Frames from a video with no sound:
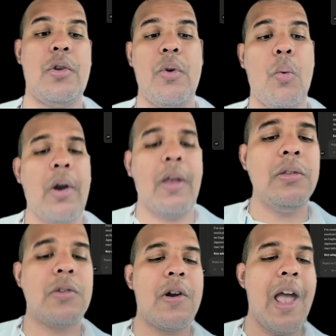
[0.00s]
So if you're
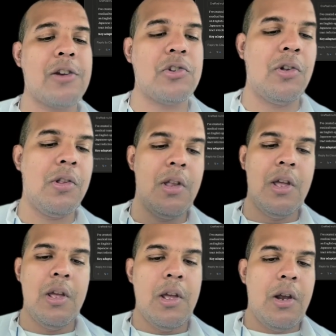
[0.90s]
working international,
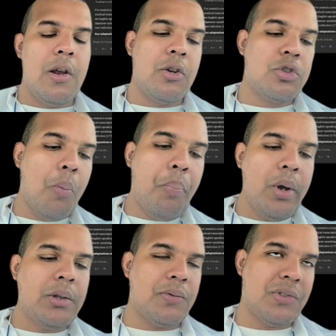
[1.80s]
there's no
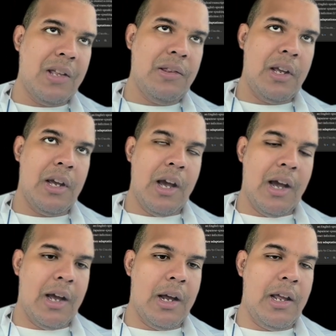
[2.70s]
point of sending
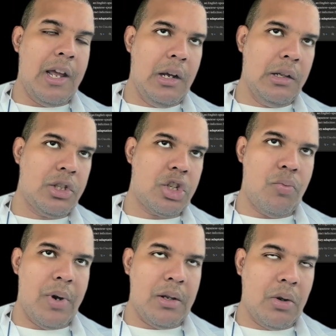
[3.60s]

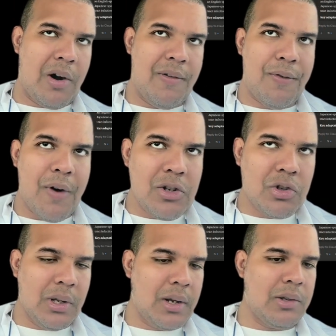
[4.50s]
English written or a French